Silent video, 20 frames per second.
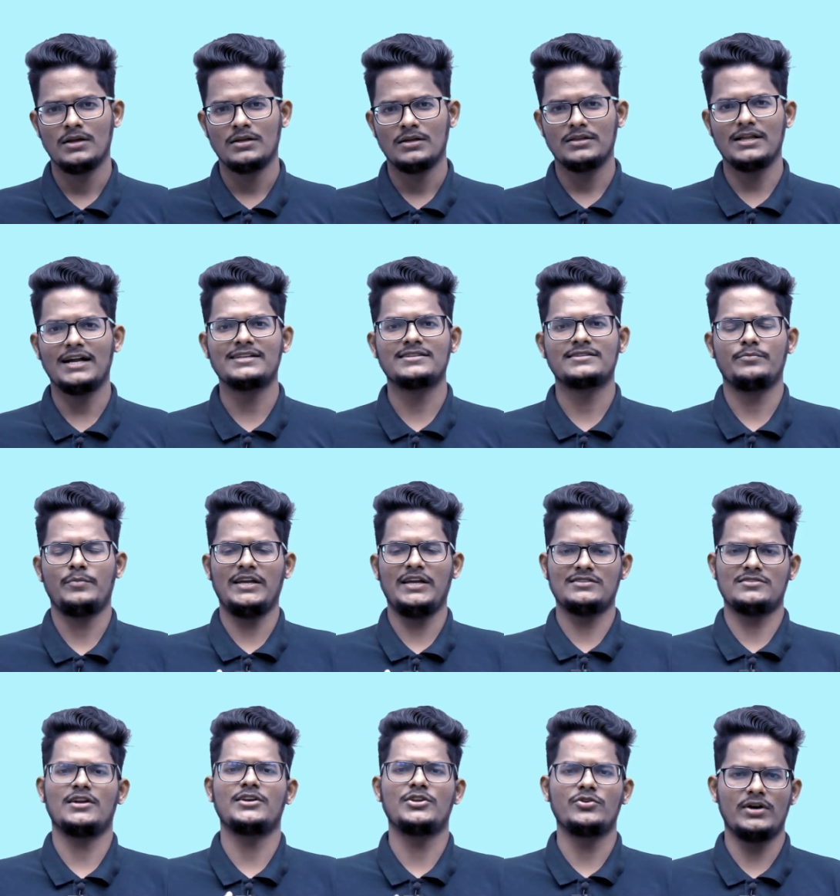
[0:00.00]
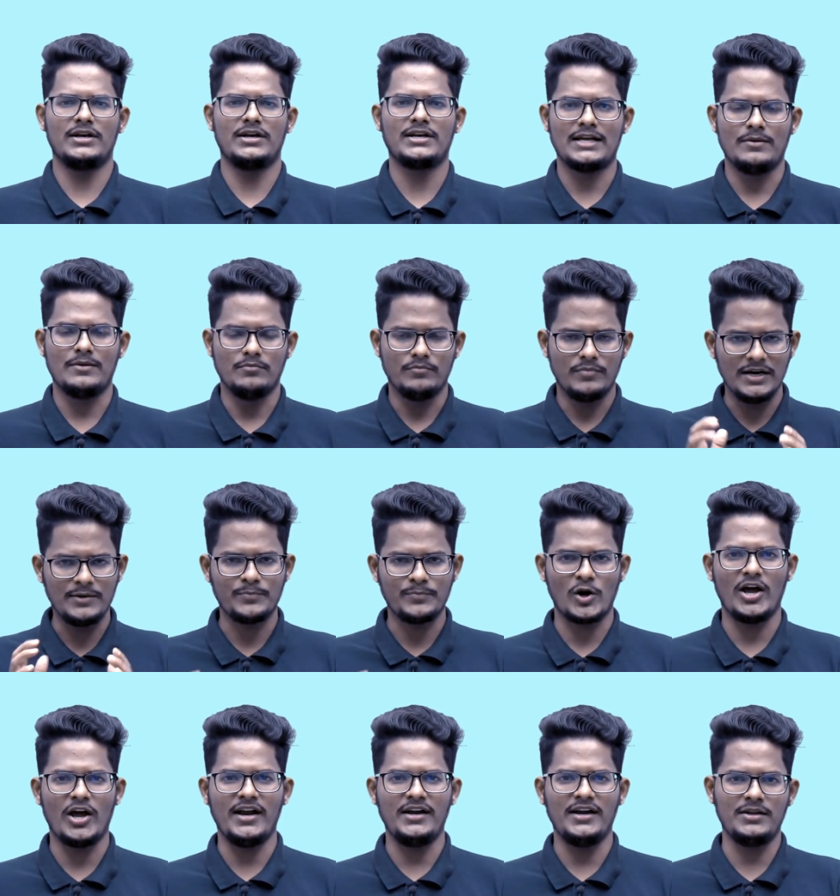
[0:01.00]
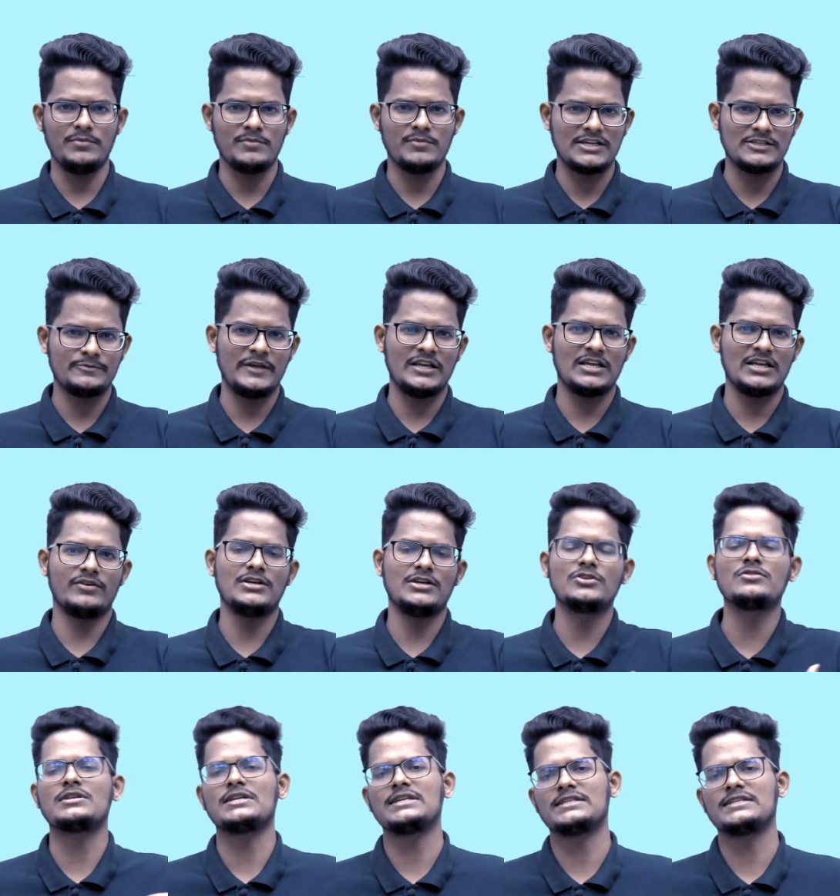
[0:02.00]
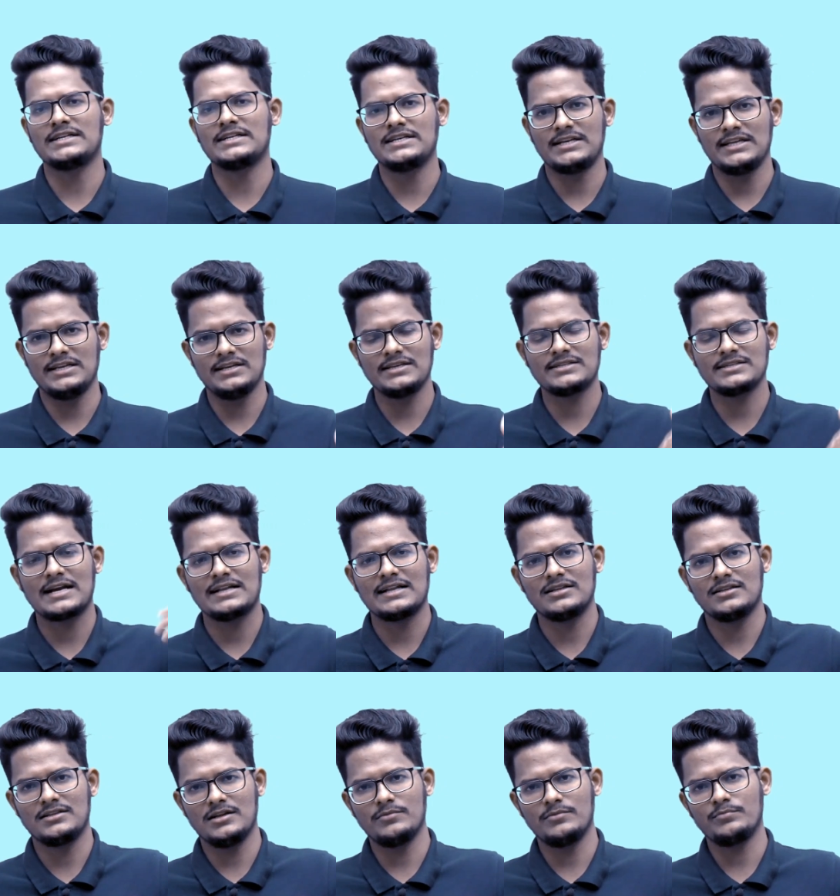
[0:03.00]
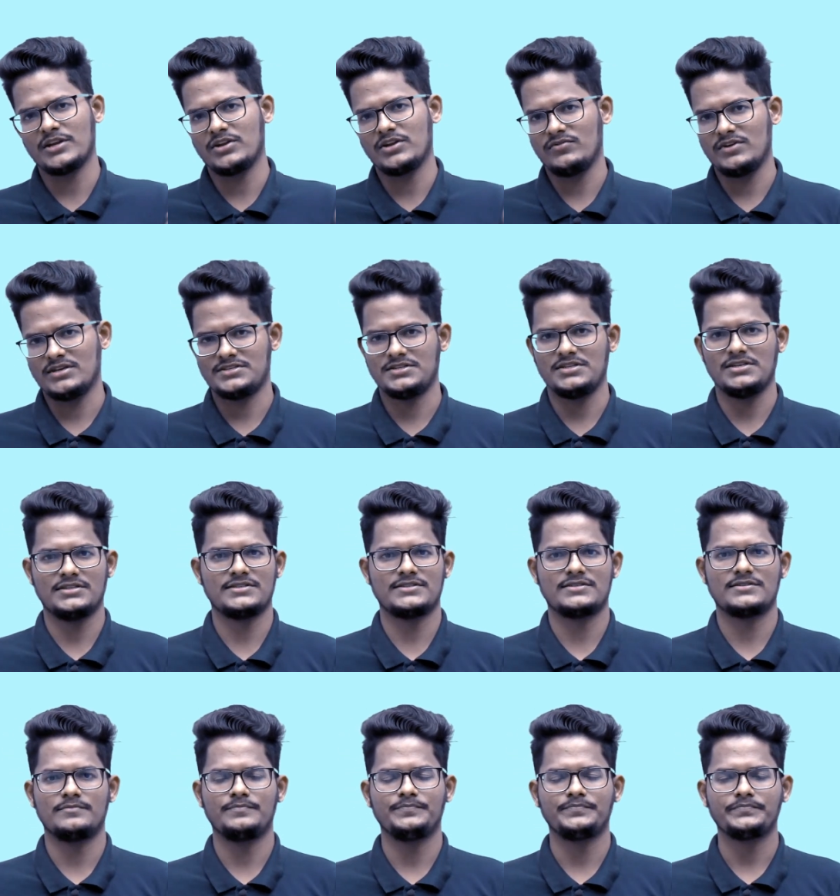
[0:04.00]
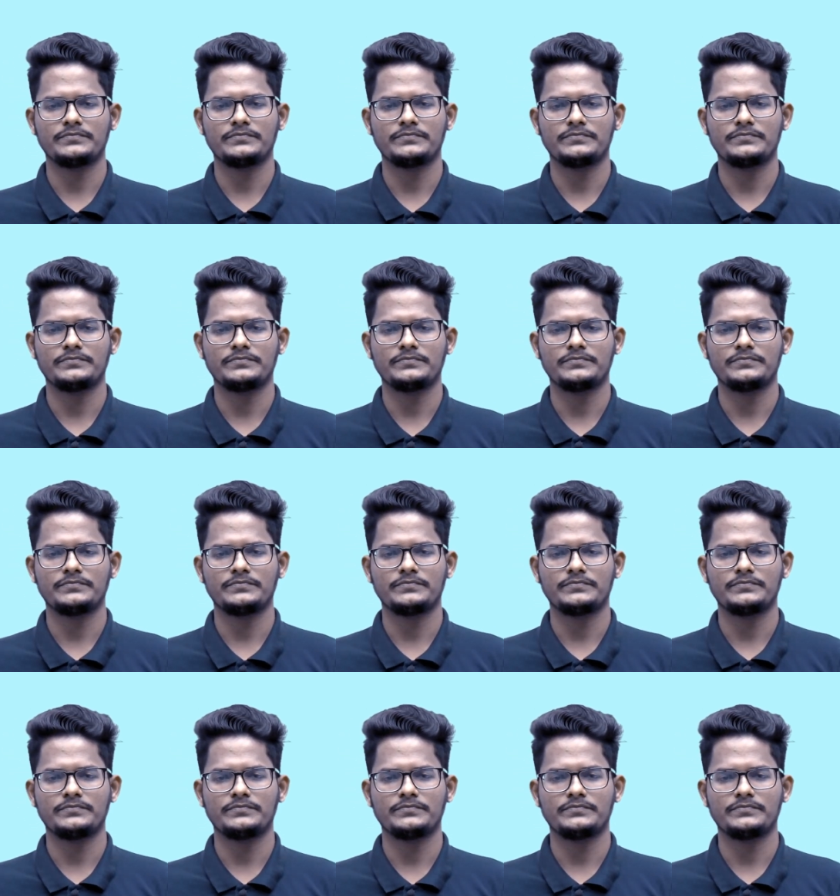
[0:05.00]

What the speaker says: That's based on your time. But priority must be given to recent years rather than previous years.